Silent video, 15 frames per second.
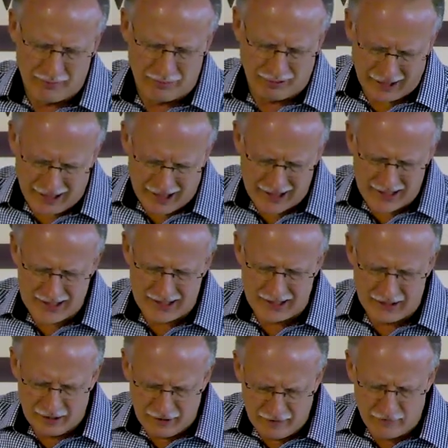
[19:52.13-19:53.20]
plans to
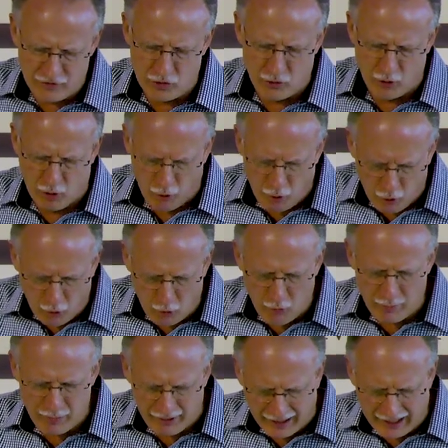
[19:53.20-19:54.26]
give you a
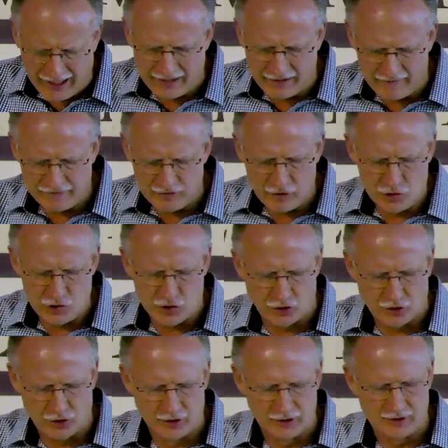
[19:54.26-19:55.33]
hope and a
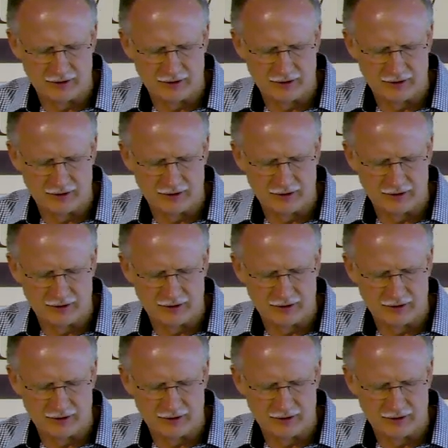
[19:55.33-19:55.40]
future.